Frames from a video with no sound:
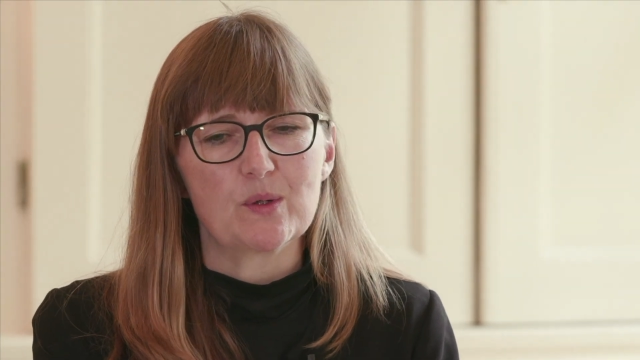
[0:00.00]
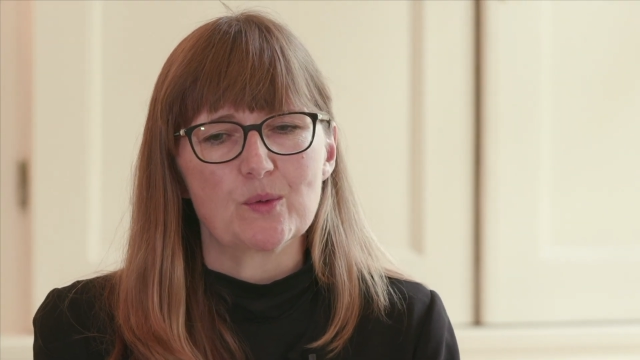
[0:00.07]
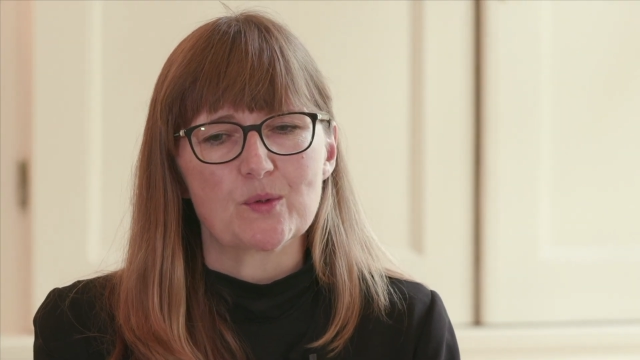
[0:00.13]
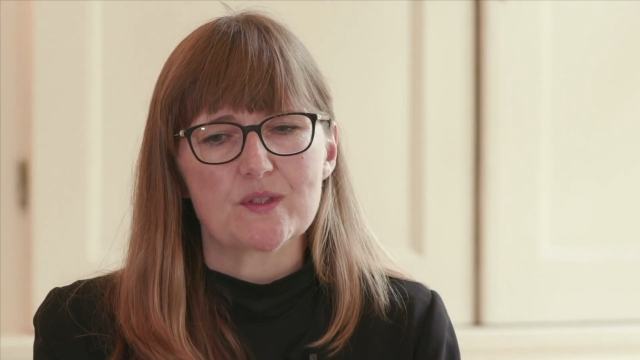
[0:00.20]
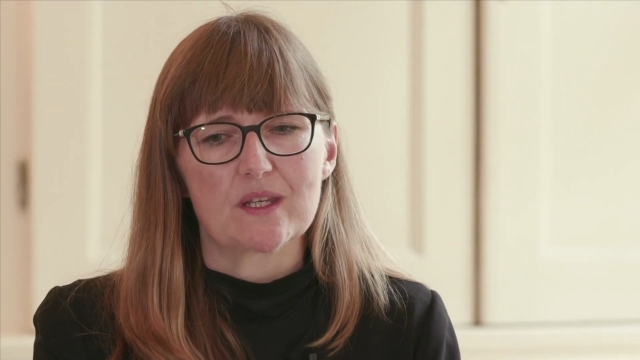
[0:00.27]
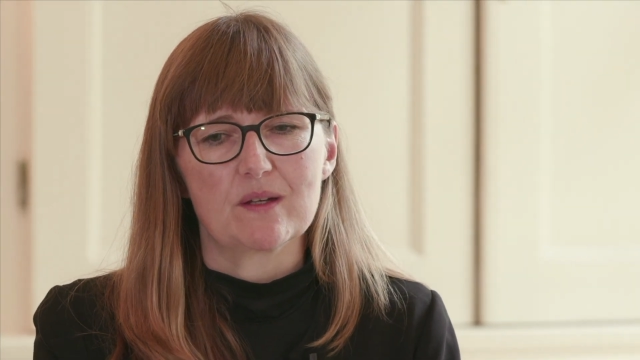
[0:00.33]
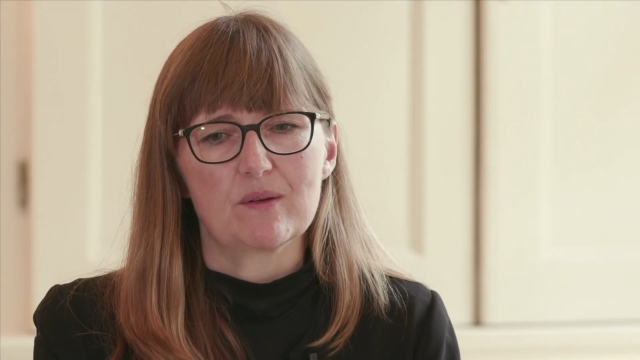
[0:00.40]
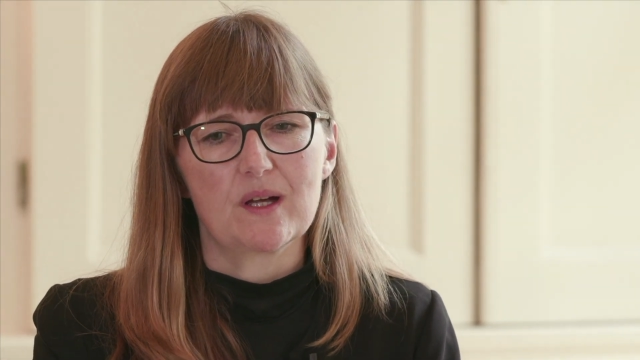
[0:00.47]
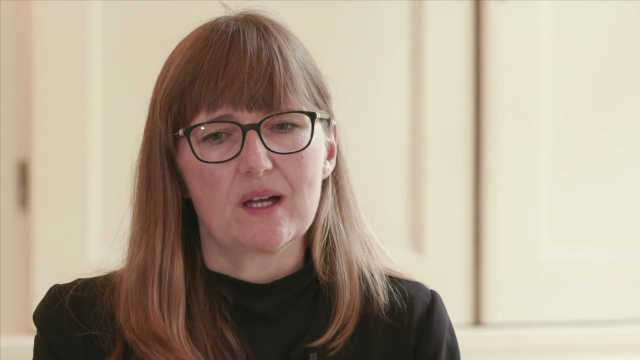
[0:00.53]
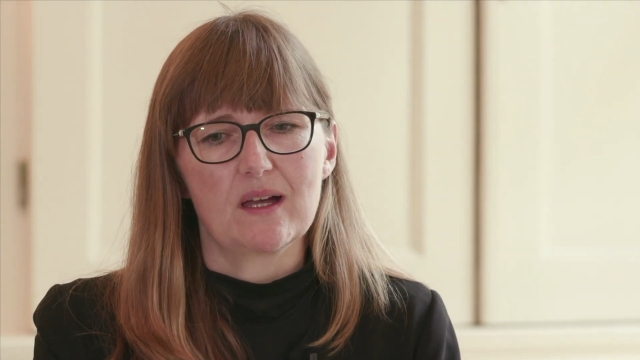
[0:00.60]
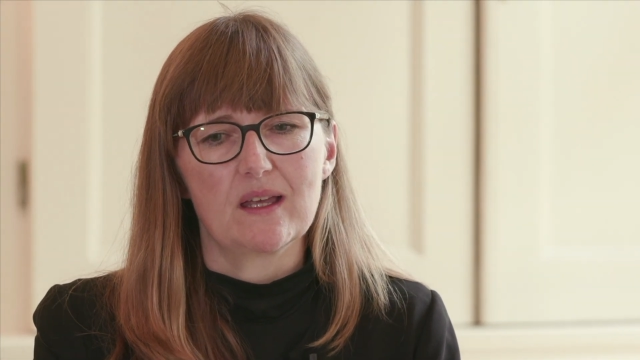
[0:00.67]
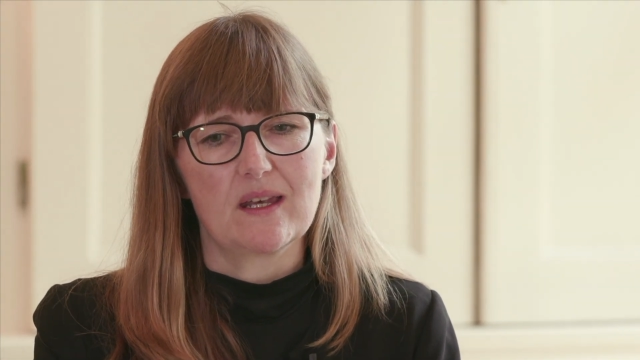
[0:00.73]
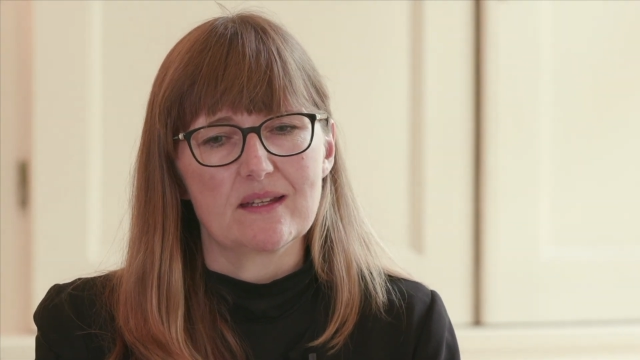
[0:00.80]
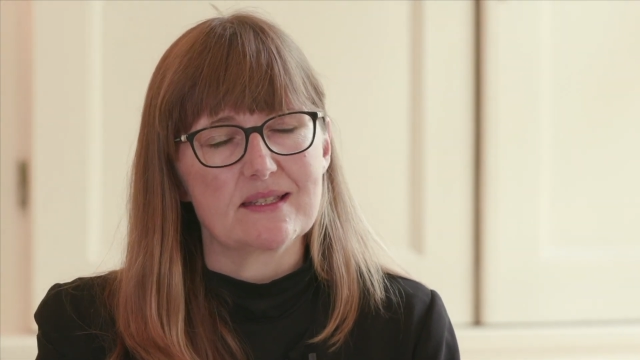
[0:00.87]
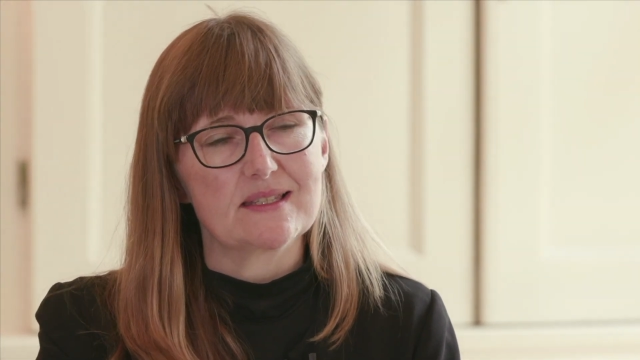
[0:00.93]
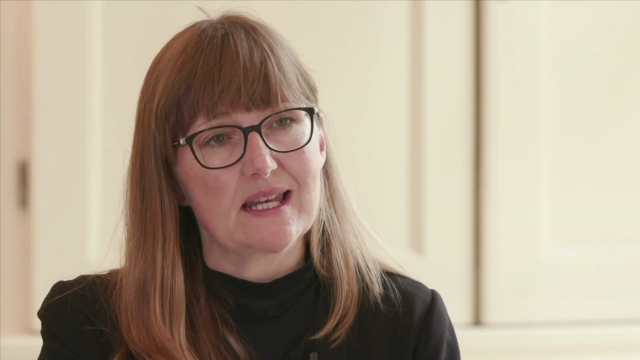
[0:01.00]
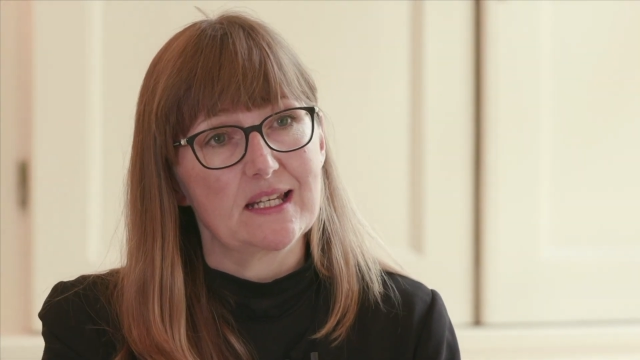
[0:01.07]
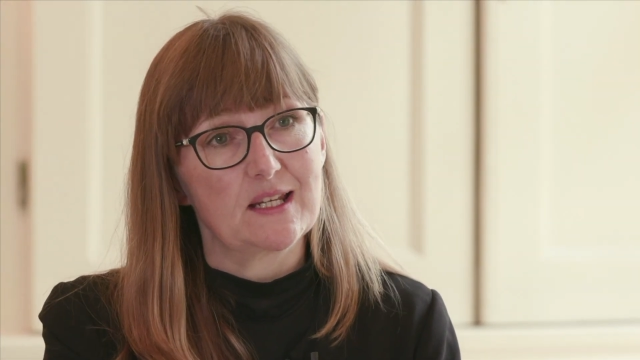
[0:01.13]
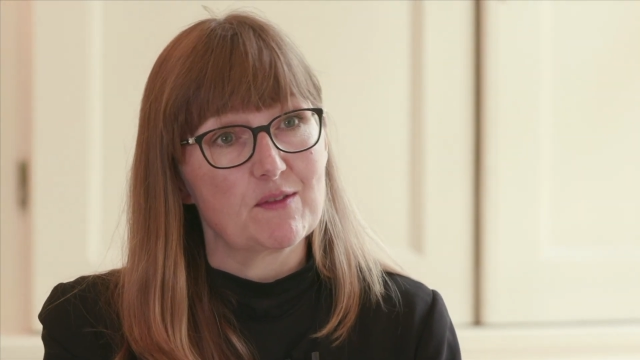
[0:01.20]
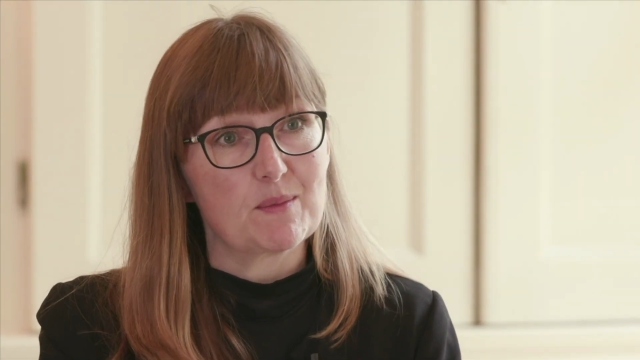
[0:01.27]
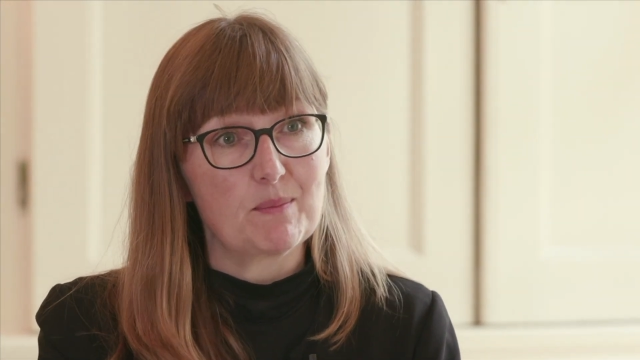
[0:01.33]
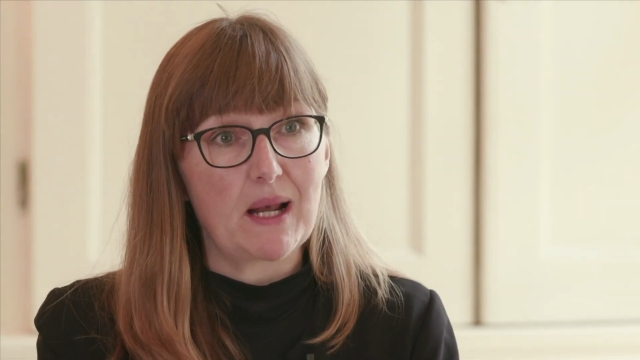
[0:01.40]
but also an
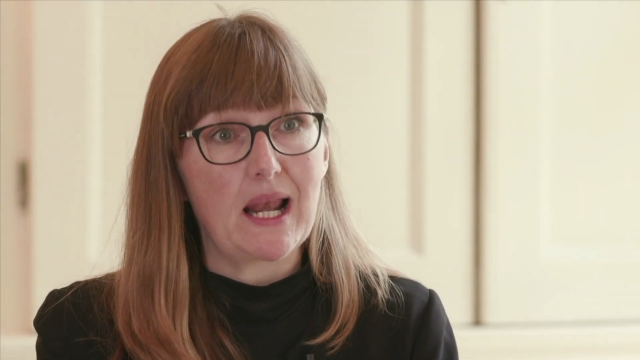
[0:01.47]
understanding of the